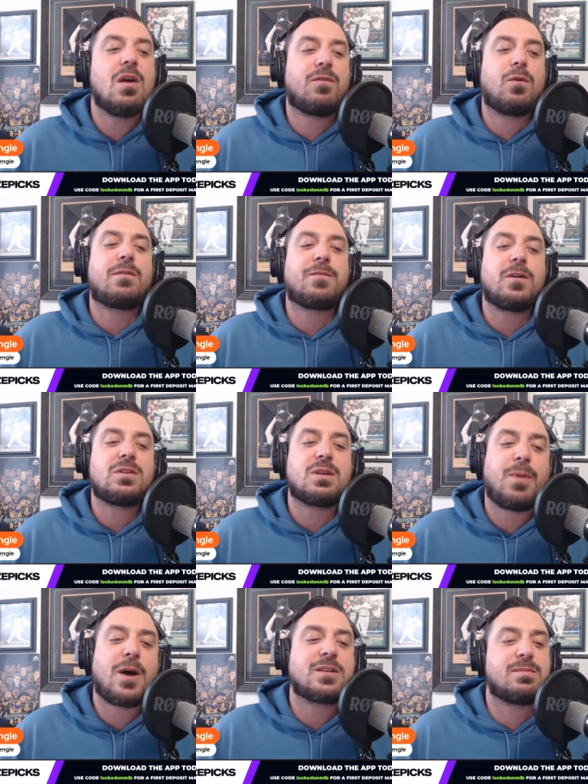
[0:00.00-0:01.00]
for a first
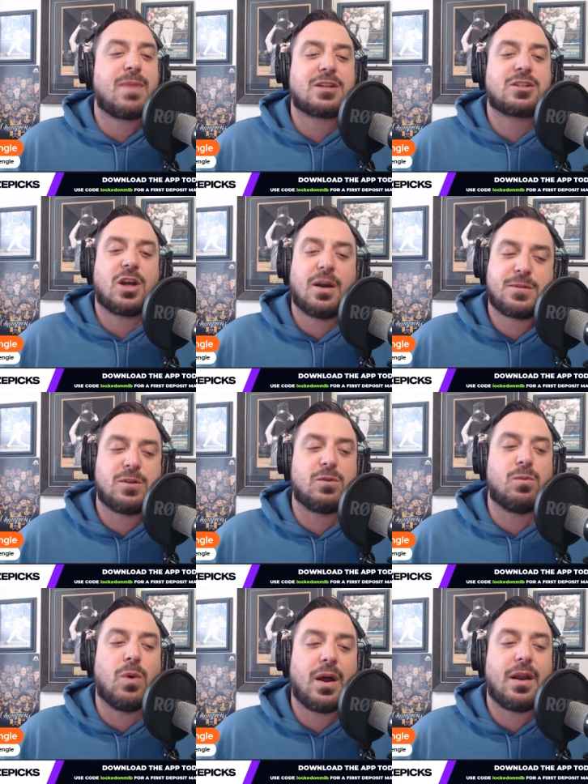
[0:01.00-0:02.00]
deposit match up to
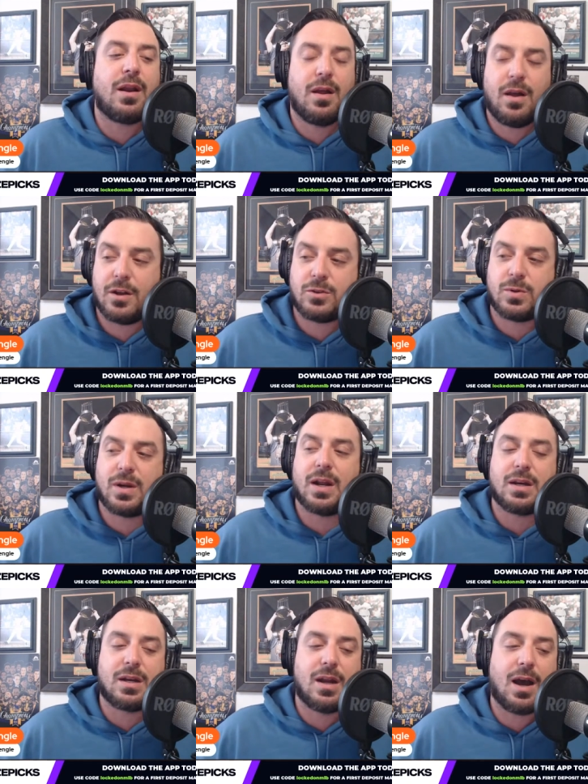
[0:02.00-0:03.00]

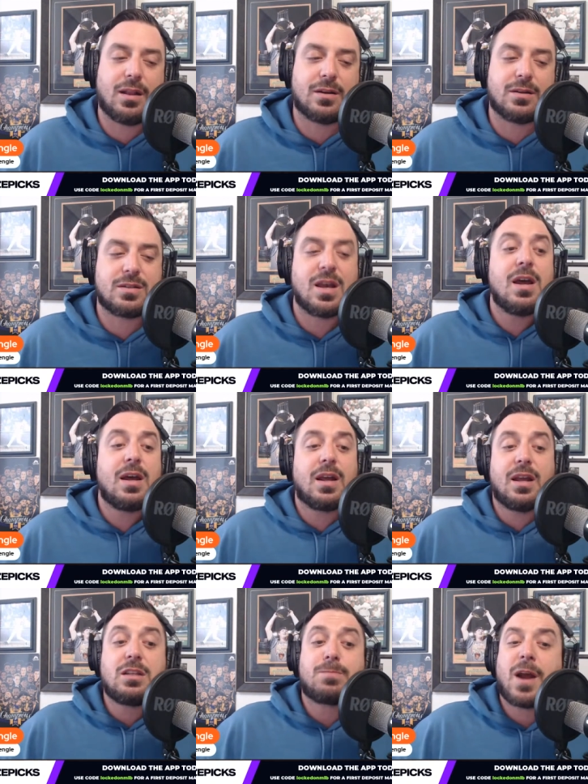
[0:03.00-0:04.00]
$100.
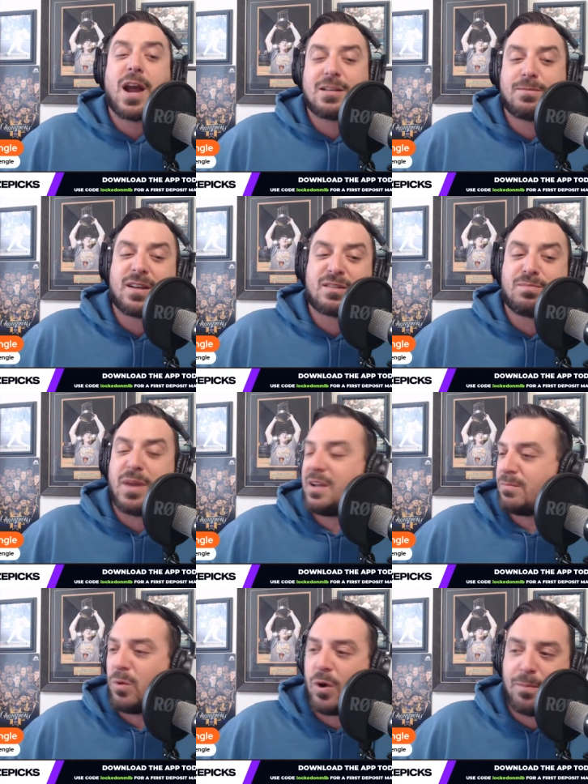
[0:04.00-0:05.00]
It's PrizePicks.
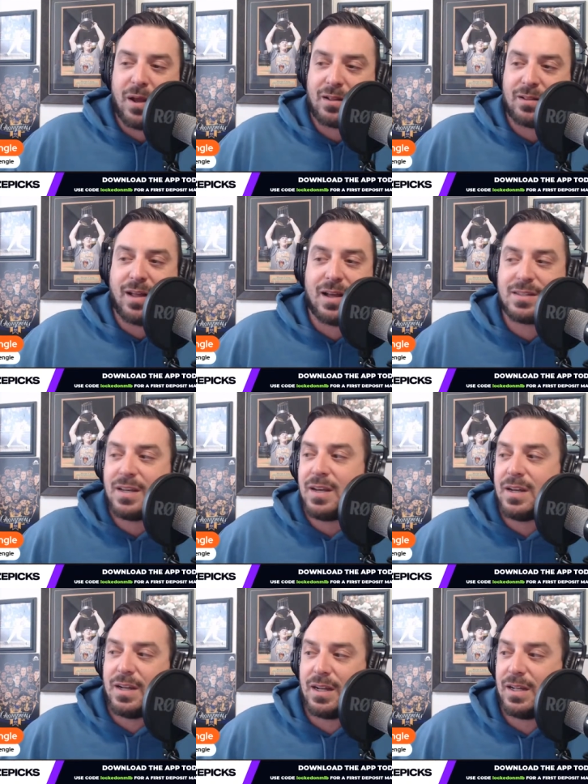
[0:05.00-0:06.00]
Pick more, pick less.
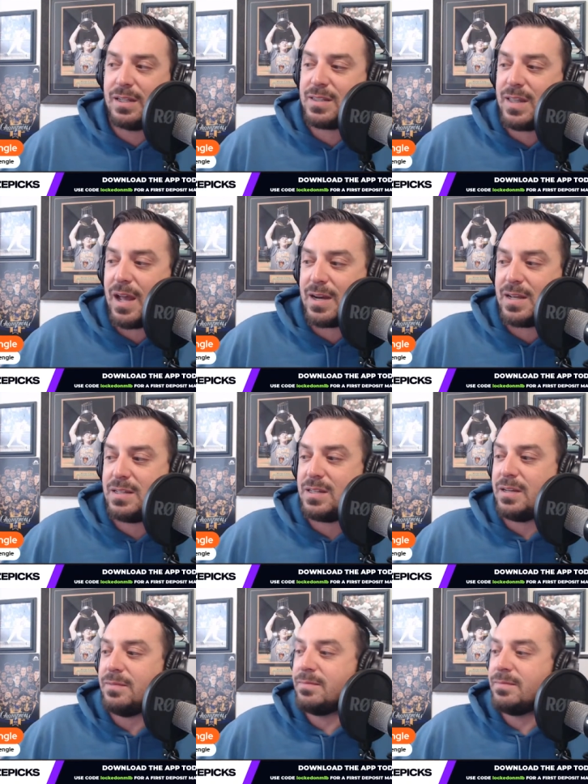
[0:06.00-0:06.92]
It's that easy.